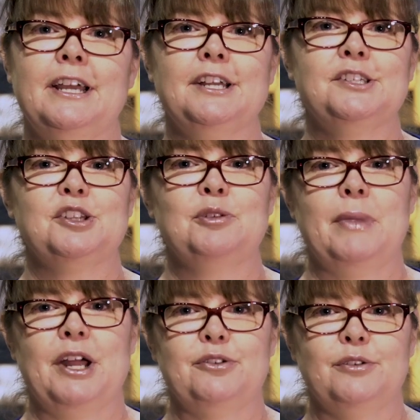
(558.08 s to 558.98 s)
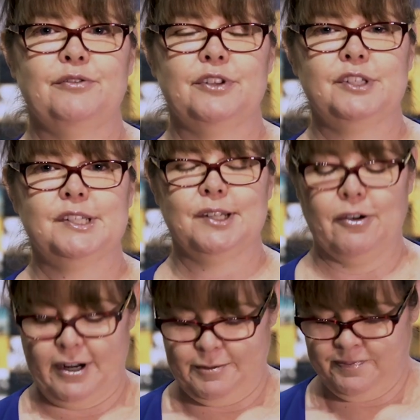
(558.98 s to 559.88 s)
into the matter of the
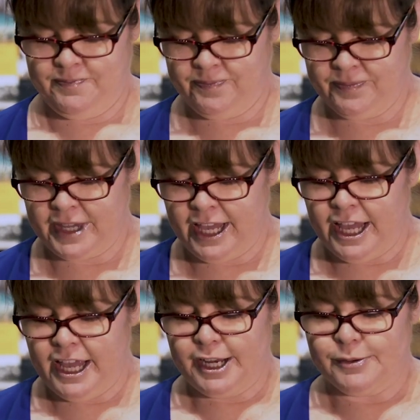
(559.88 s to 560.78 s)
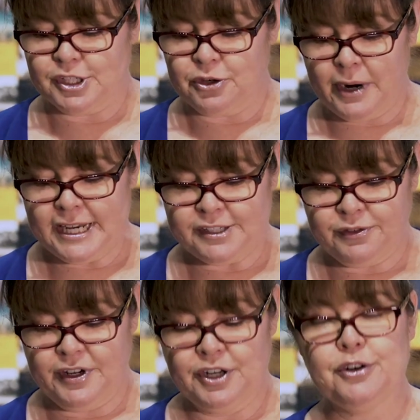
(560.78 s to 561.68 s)
design. He was a great
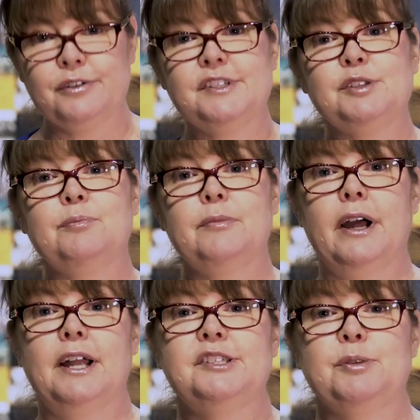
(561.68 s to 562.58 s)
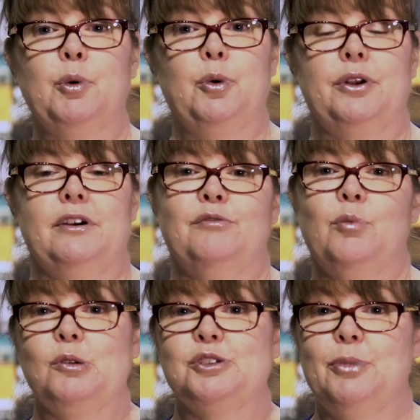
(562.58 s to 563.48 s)
defender of and supporter of
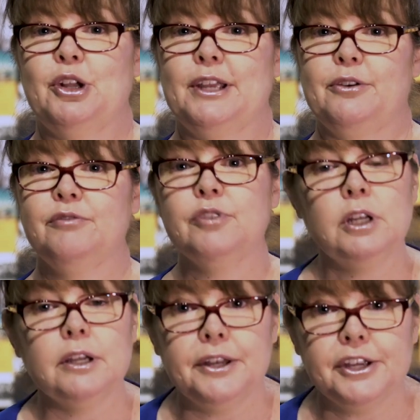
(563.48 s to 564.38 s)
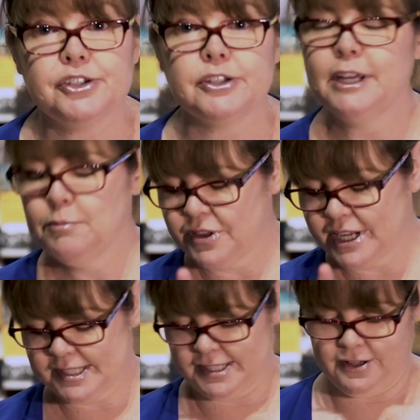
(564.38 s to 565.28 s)
Walter Burley Griffin initially, but
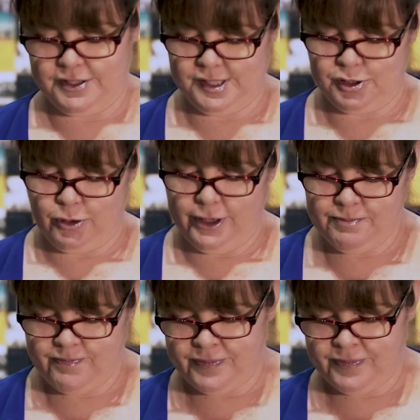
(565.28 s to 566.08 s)
that's another story.